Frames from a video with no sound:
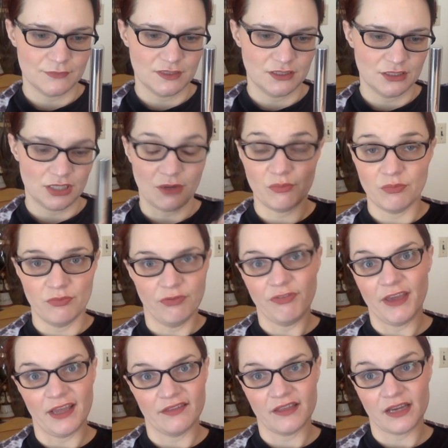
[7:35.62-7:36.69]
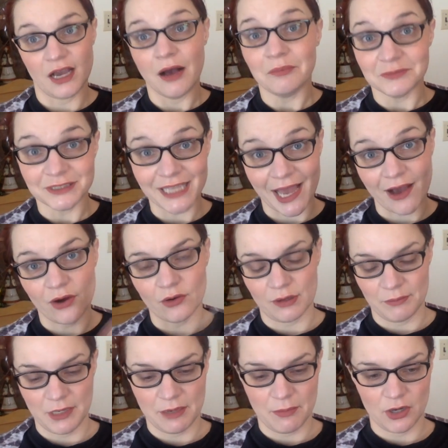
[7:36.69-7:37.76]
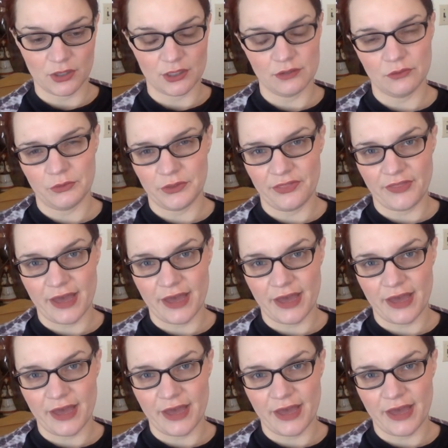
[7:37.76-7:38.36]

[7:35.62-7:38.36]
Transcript: stub thing that comes out. I'm going to mark it with